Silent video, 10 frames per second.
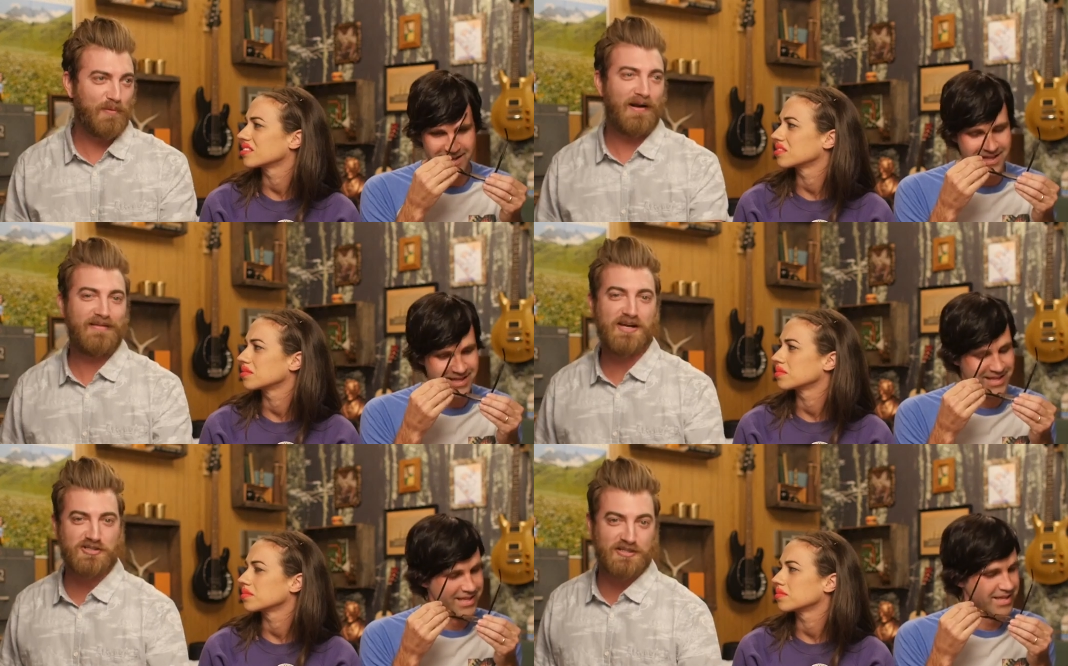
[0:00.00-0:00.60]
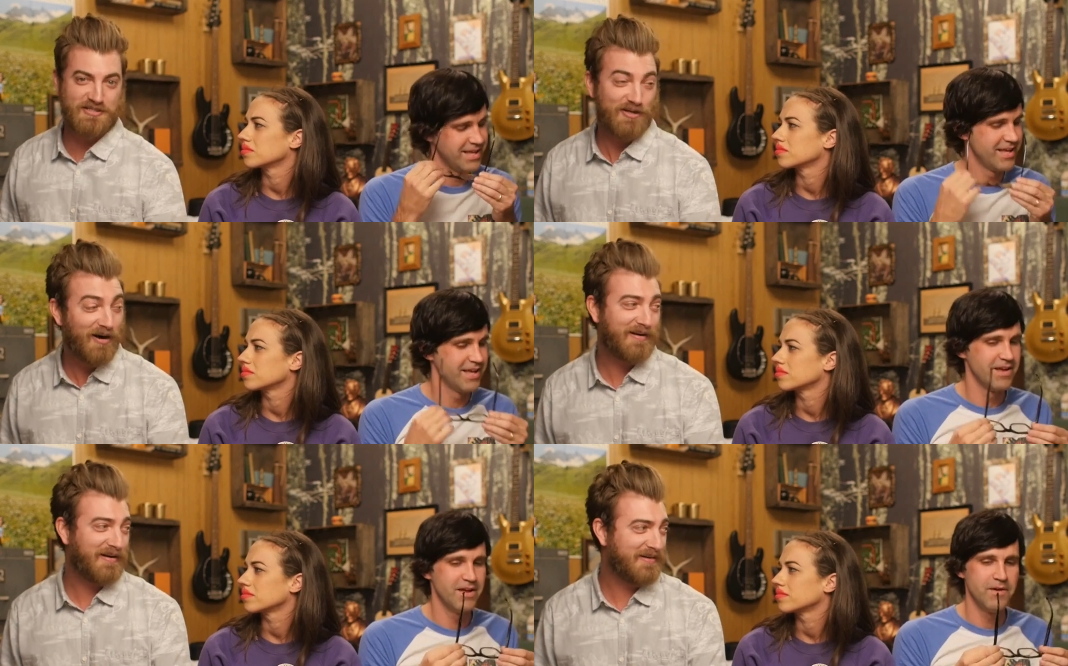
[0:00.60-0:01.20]
Speaker 1: point. I think I should have
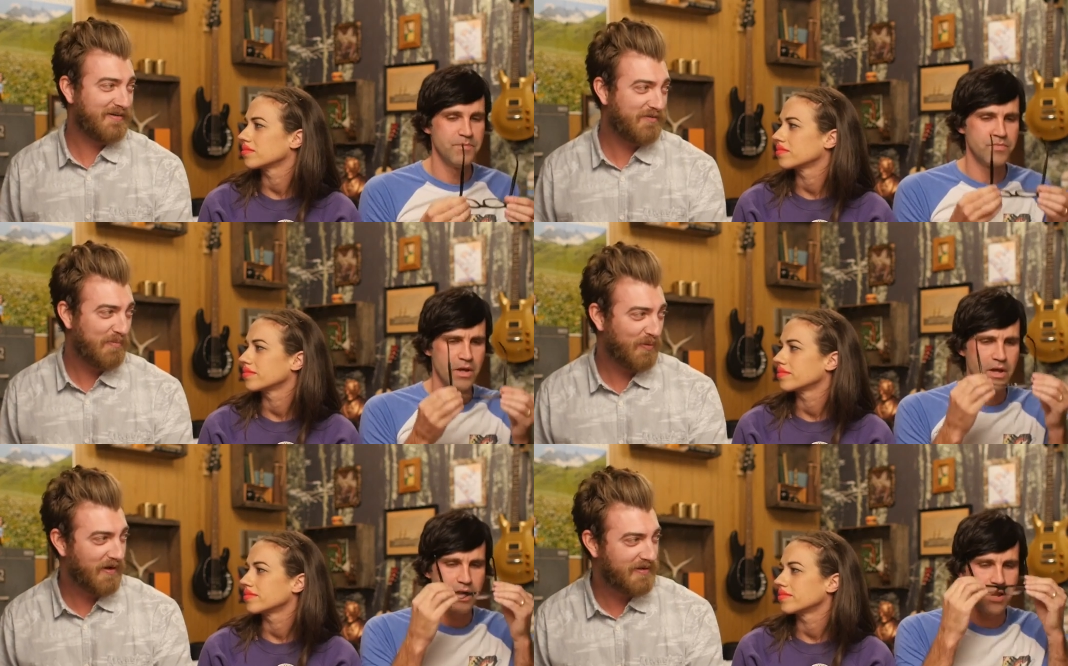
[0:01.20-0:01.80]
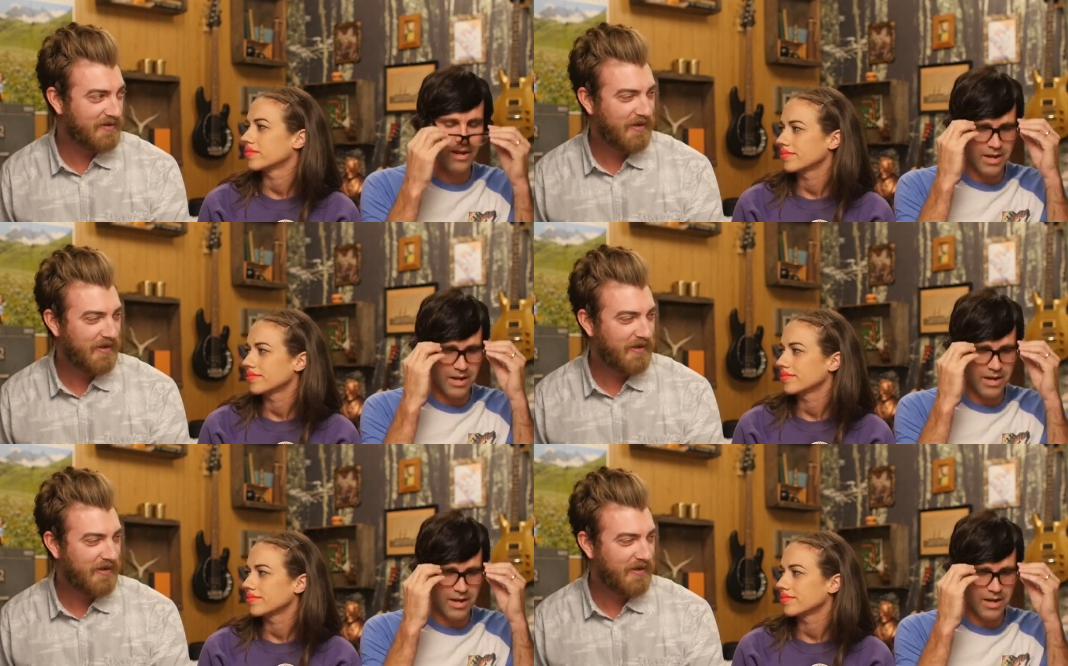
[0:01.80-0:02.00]
started at a different point.